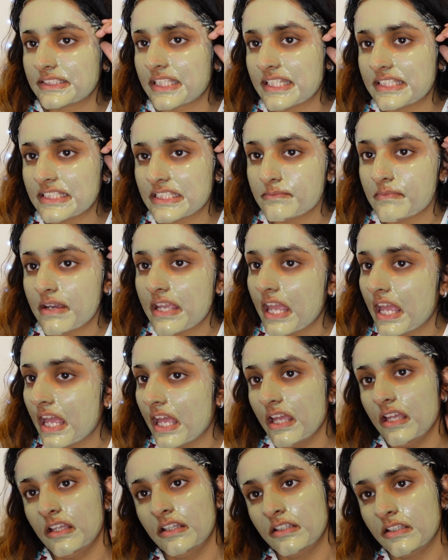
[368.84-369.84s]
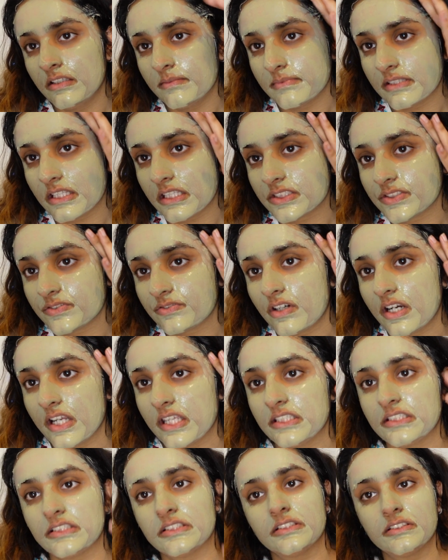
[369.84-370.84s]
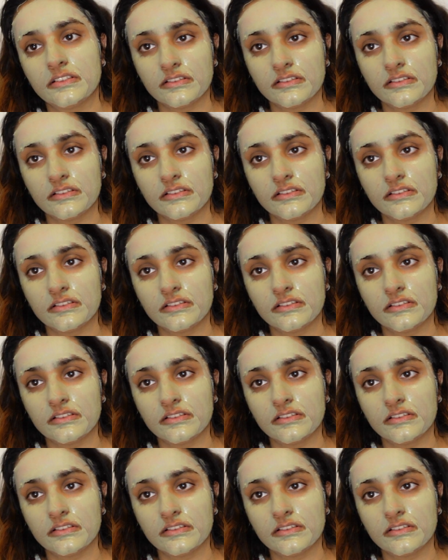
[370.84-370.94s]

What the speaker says: getting in my hair. That's alright.